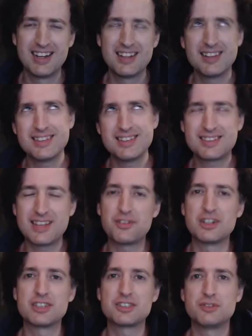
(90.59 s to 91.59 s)
This
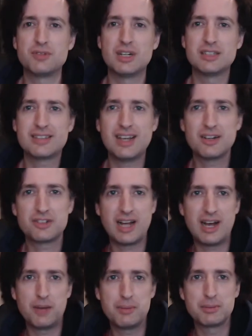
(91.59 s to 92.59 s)
definition runs counter to
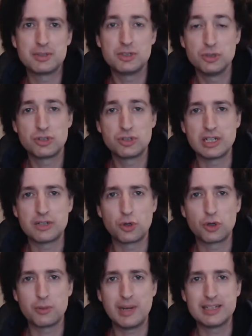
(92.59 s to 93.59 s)
how people usually
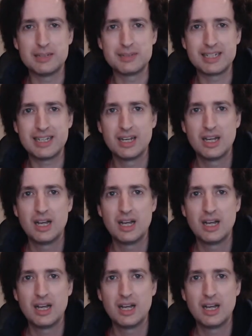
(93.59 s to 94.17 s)
talk about liberty.